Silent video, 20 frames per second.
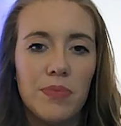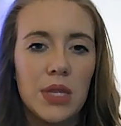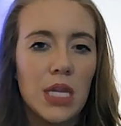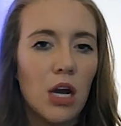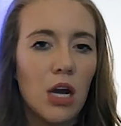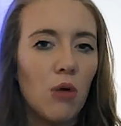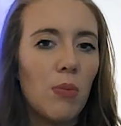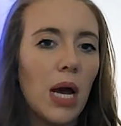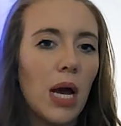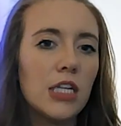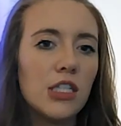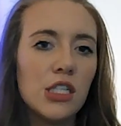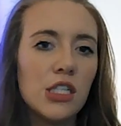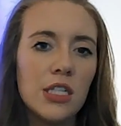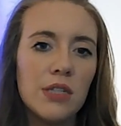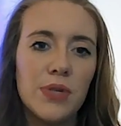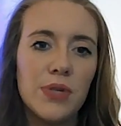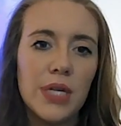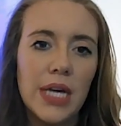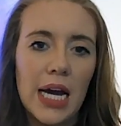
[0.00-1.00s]
Now imagine
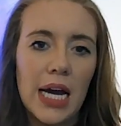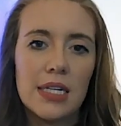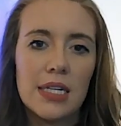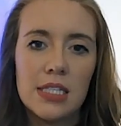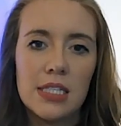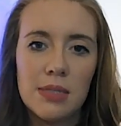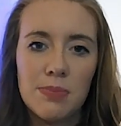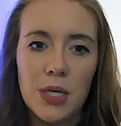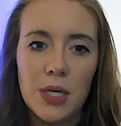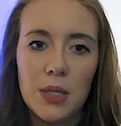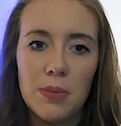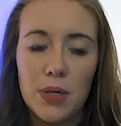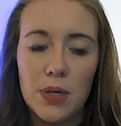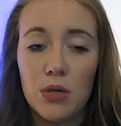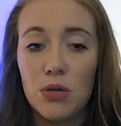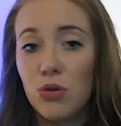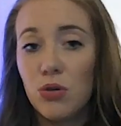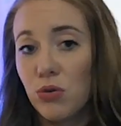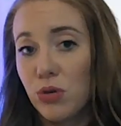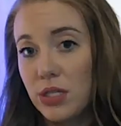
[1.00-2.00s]
if we had a
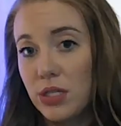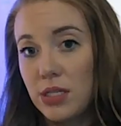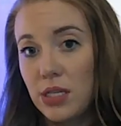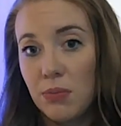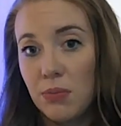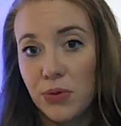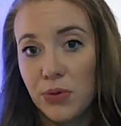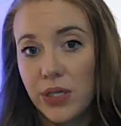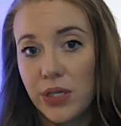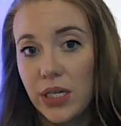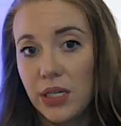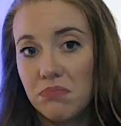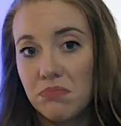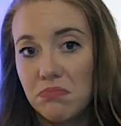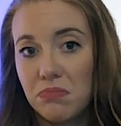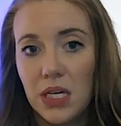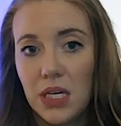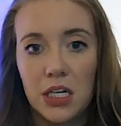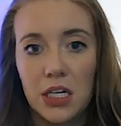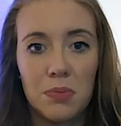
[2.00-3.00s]
speedboat or a submarine
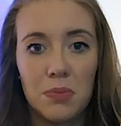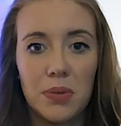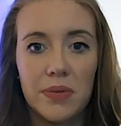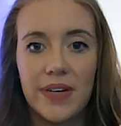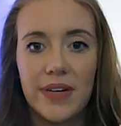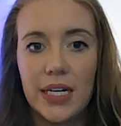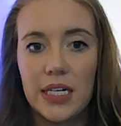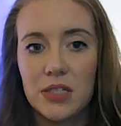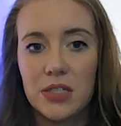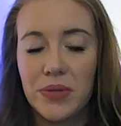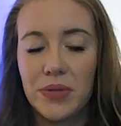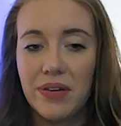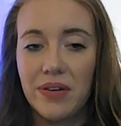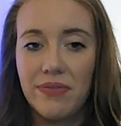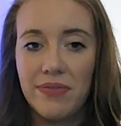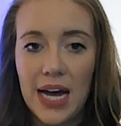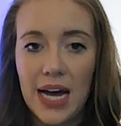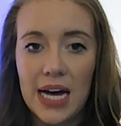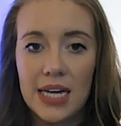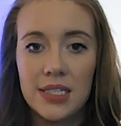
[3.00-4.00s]
that could provide us with a
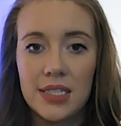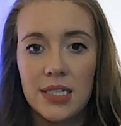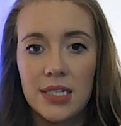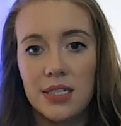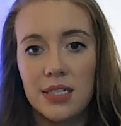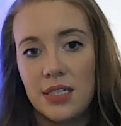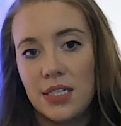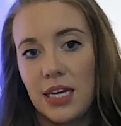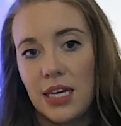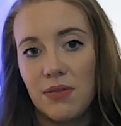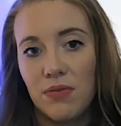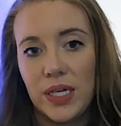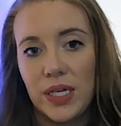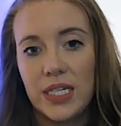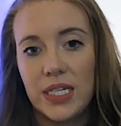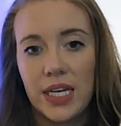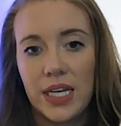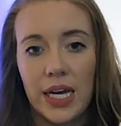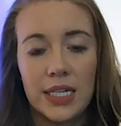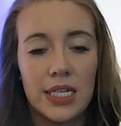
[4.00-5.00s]
fast and a safe way
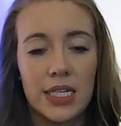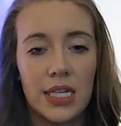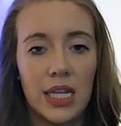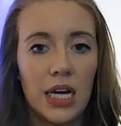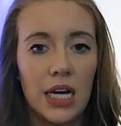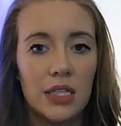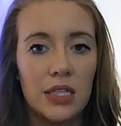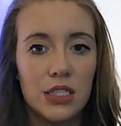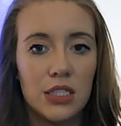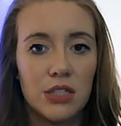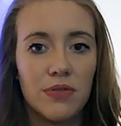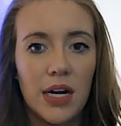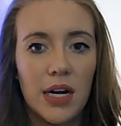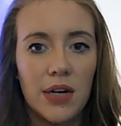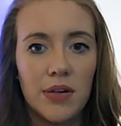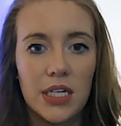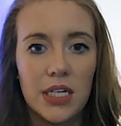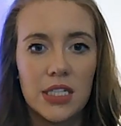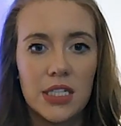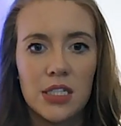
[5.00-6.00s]
to get to the islands
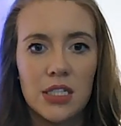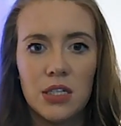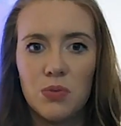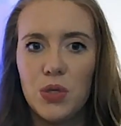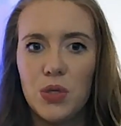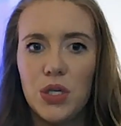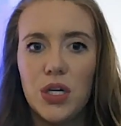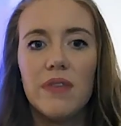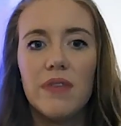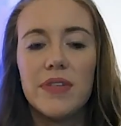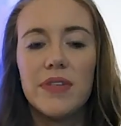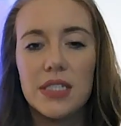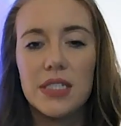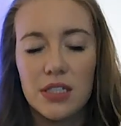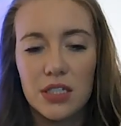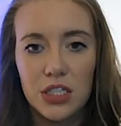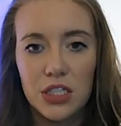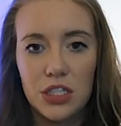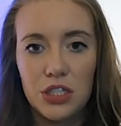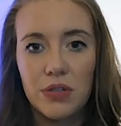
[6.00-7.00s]
around us. We'd
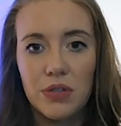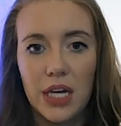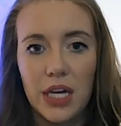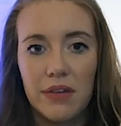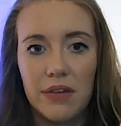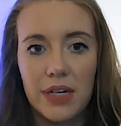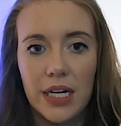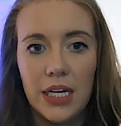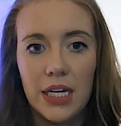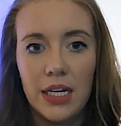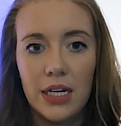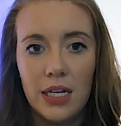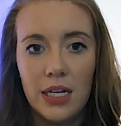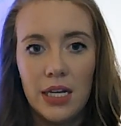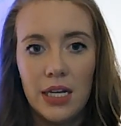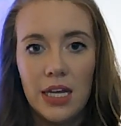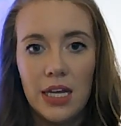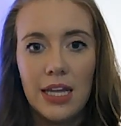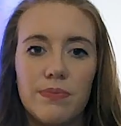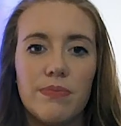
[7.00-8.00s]
obviously do that, right?
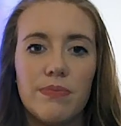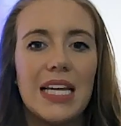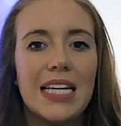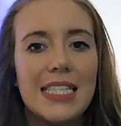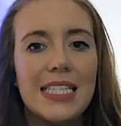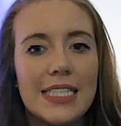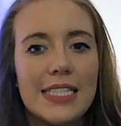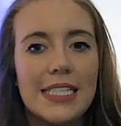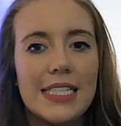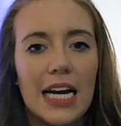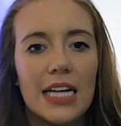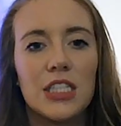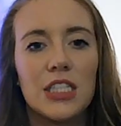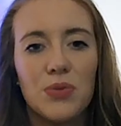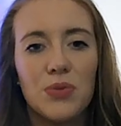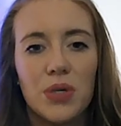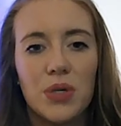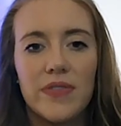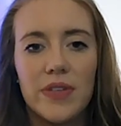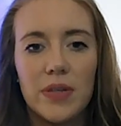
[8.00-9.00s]
That's exactly
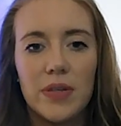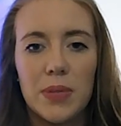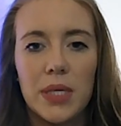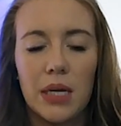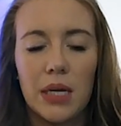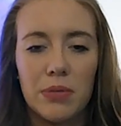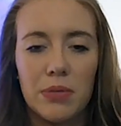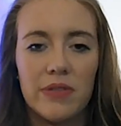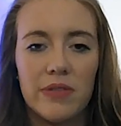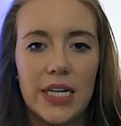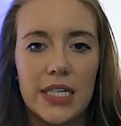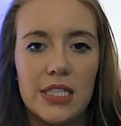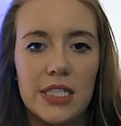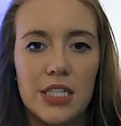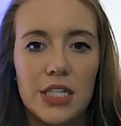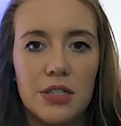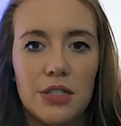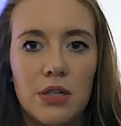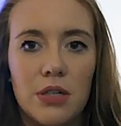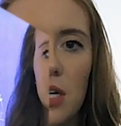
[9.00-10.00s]
what a VPN provides
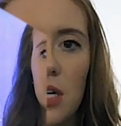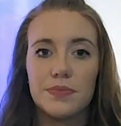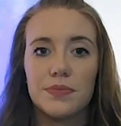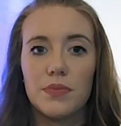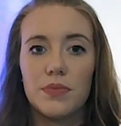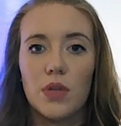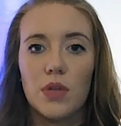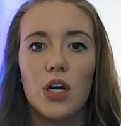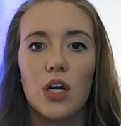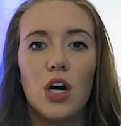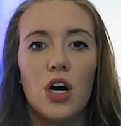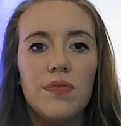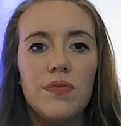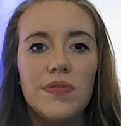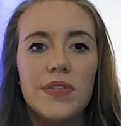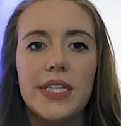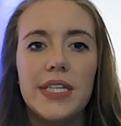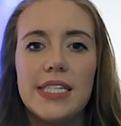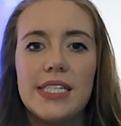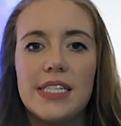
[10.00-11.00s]
you.
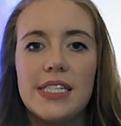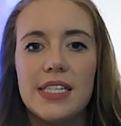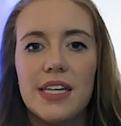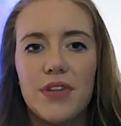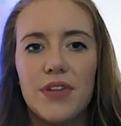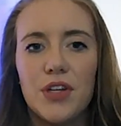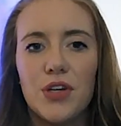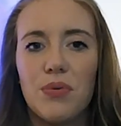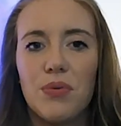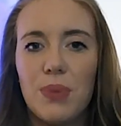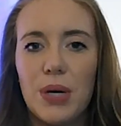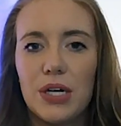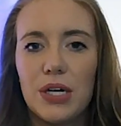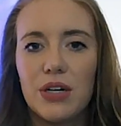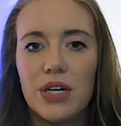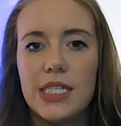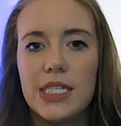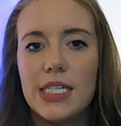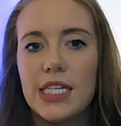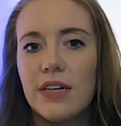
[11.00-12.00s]
Hopefully this has given you a better
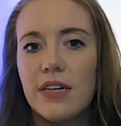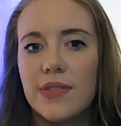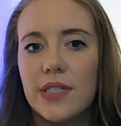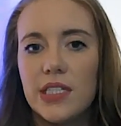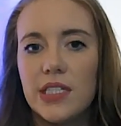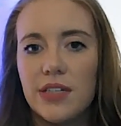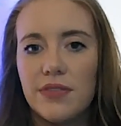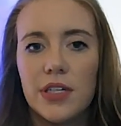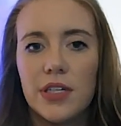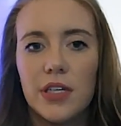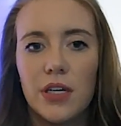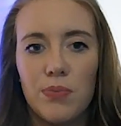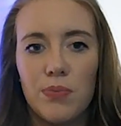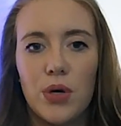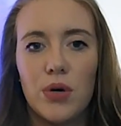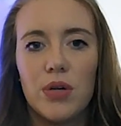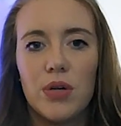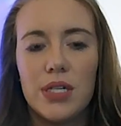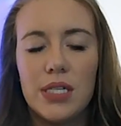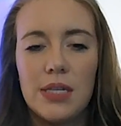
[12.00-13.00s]
idea of the different
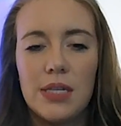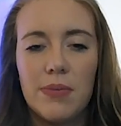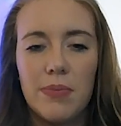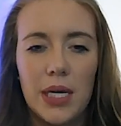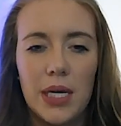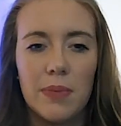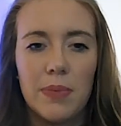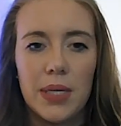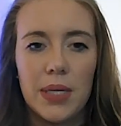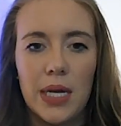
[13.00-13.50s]
components that make up a